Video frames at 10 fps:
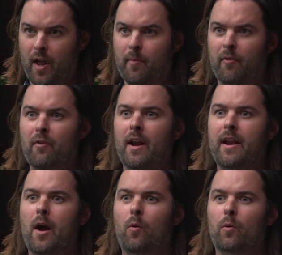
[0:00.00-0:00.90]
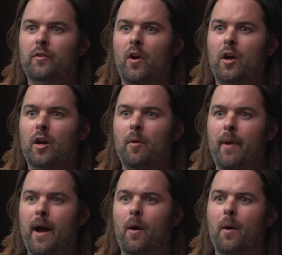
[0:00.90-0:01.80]
But right now we're talking
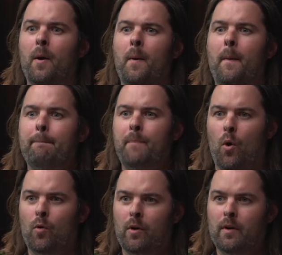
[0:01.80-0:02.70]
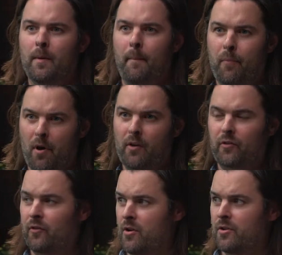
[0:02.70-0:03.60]
about porn,
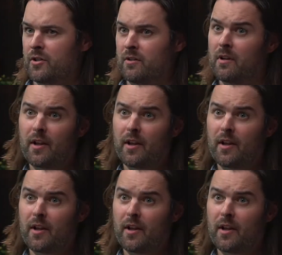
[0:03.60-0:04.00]
prostitution, and